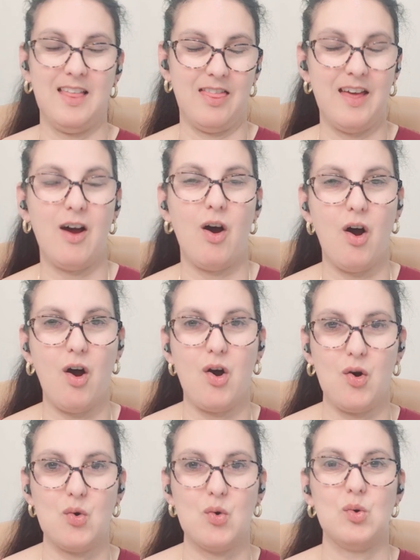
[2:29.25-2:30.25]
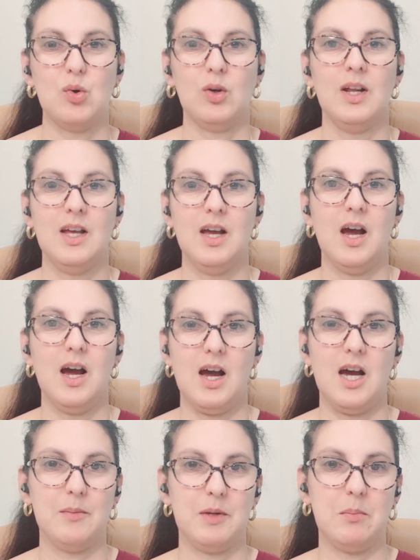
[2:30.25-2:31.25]
that whole
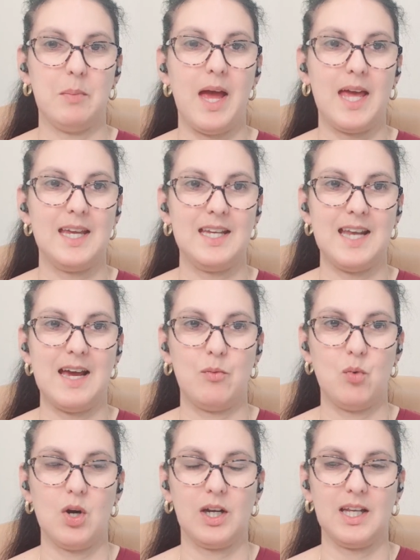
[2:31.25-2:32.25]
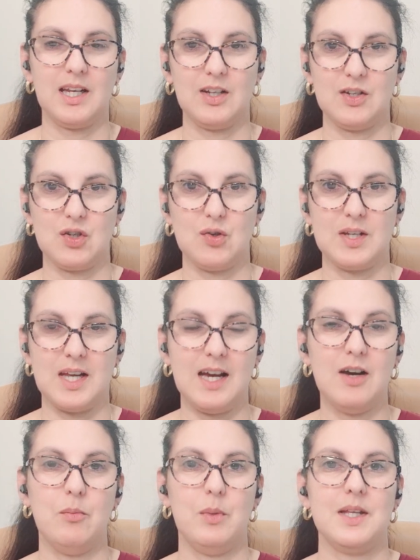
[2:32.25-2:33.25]
I'm in pain and what can I do to
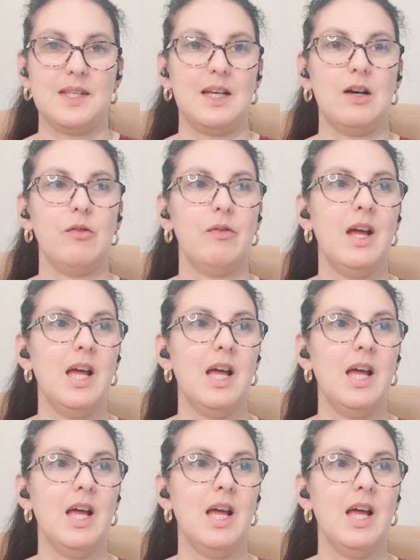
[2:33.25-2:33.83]
help myself?